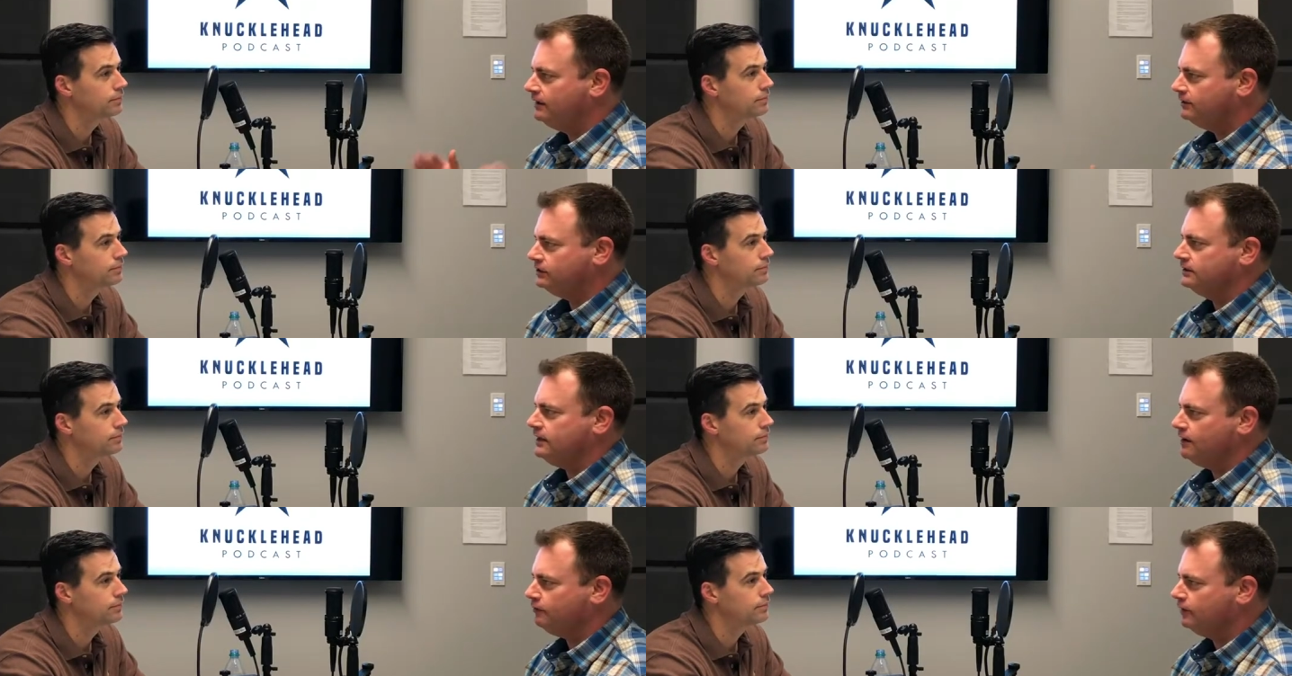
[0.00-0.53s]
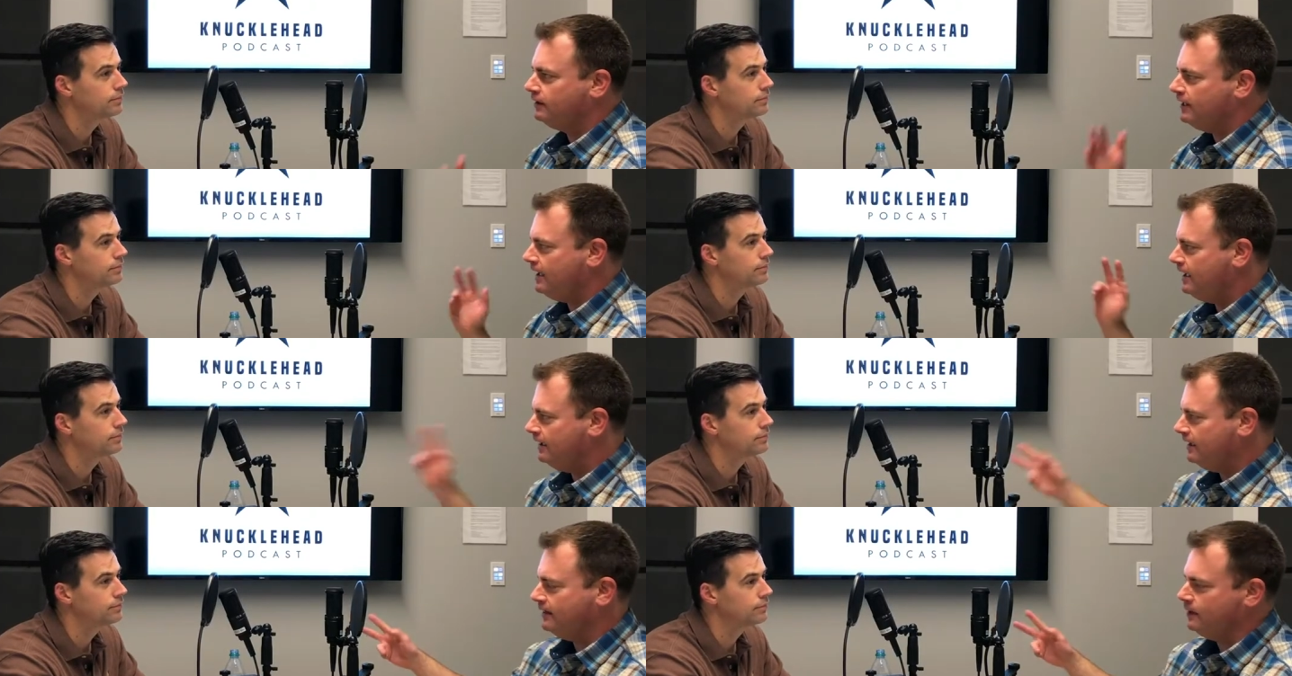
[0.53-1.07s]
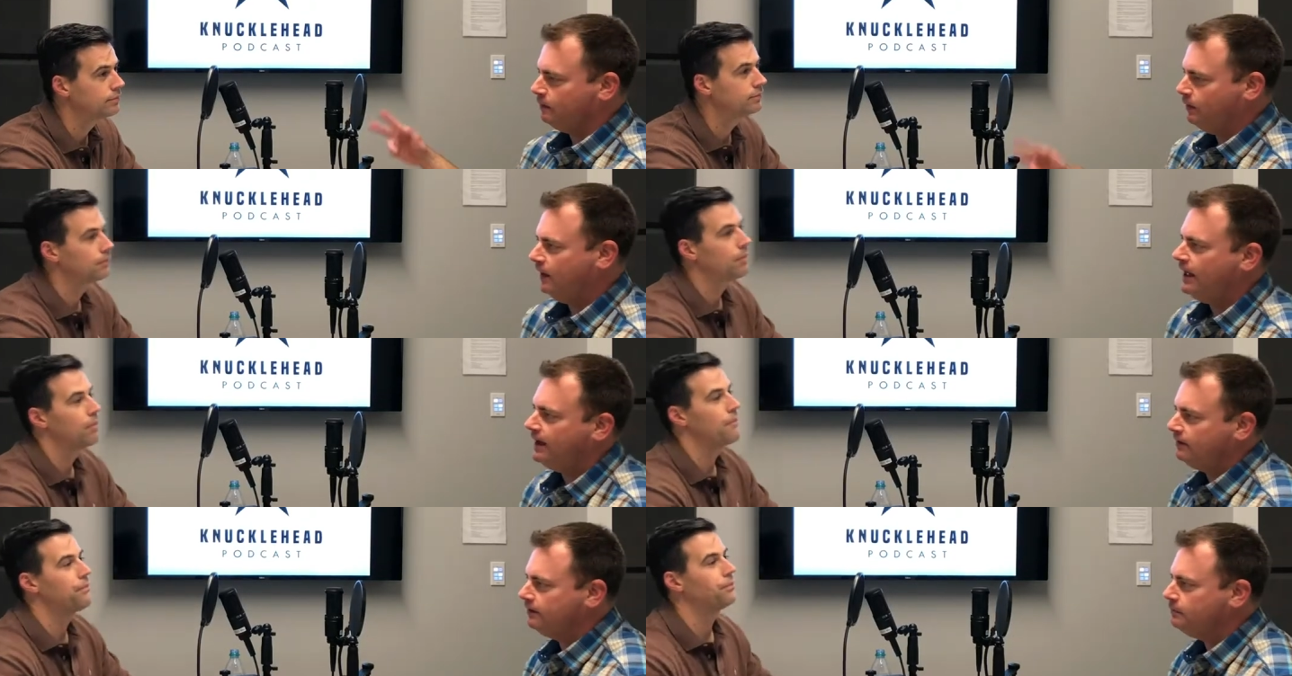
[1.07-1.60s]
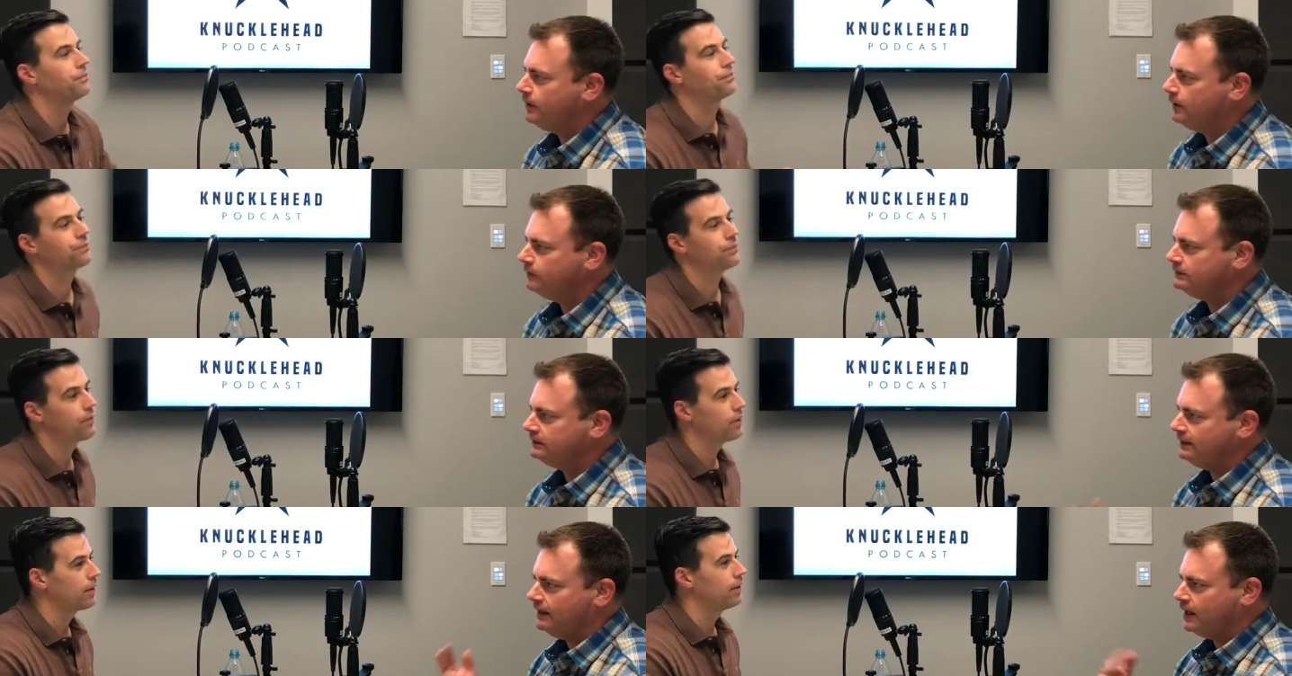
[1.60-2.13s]
Speaker 1: shut down for the day and they roll out of the
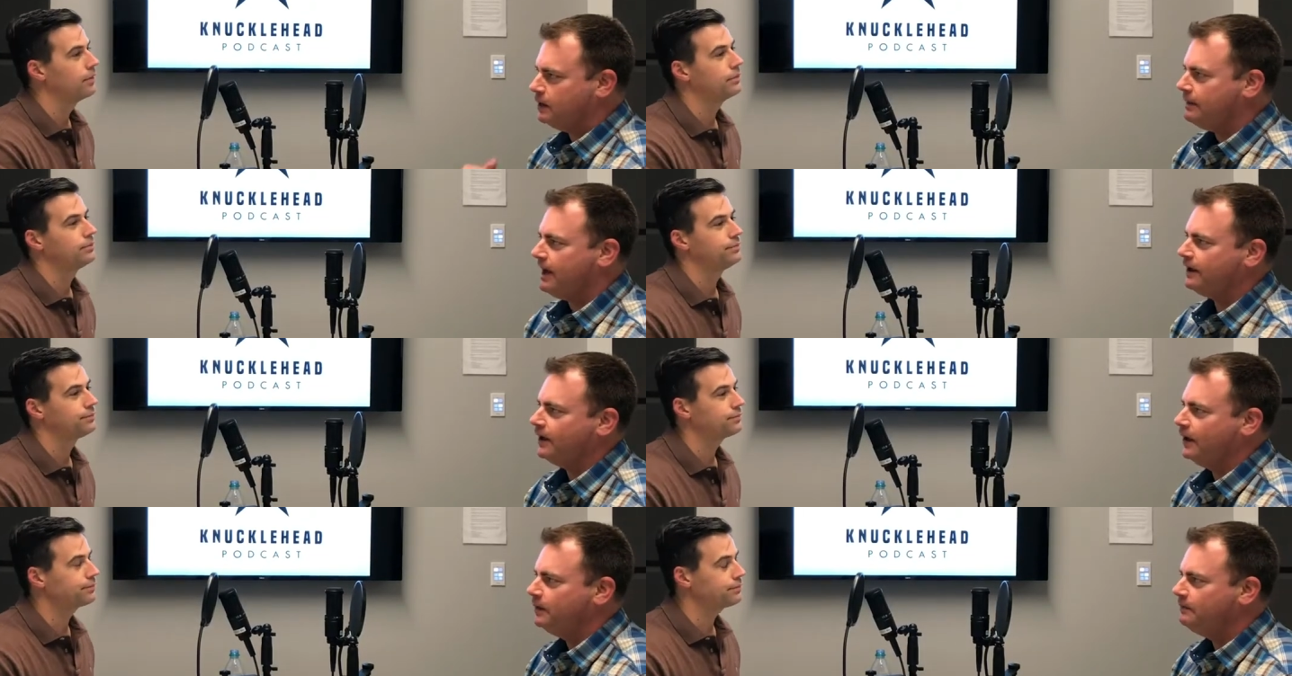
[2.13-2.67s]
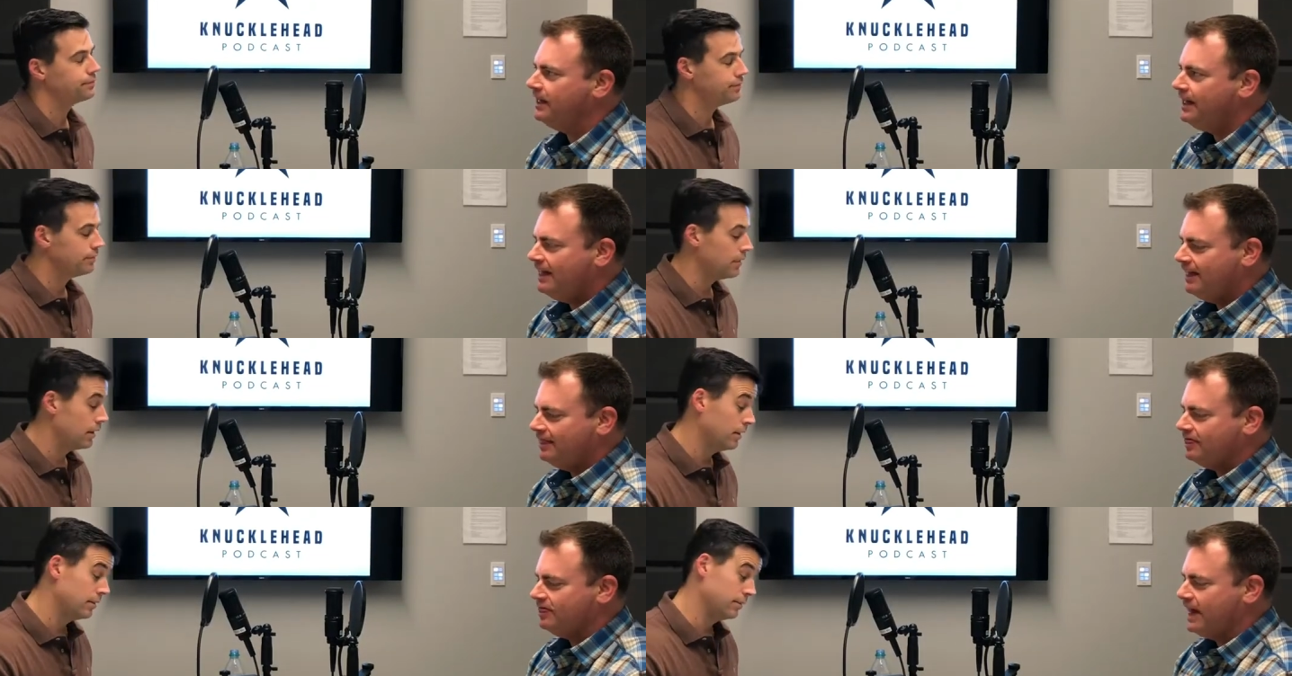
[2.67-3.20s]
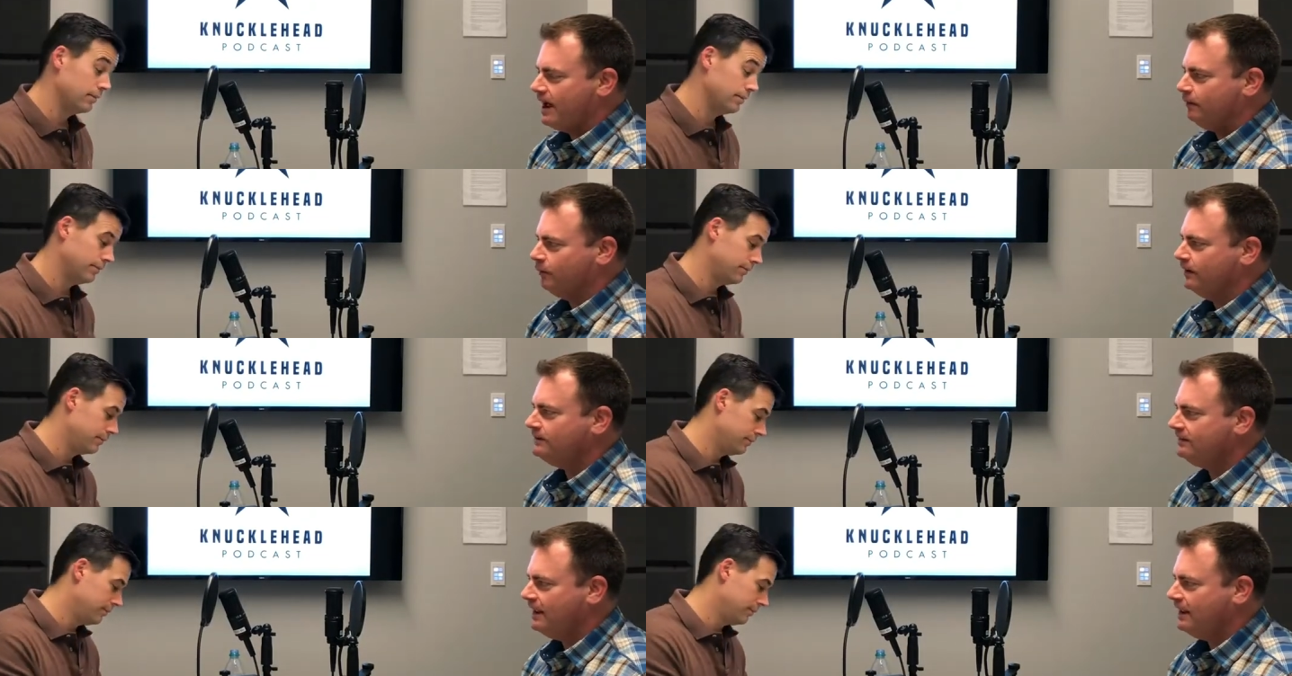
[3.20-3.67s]
post and they go back home, that risk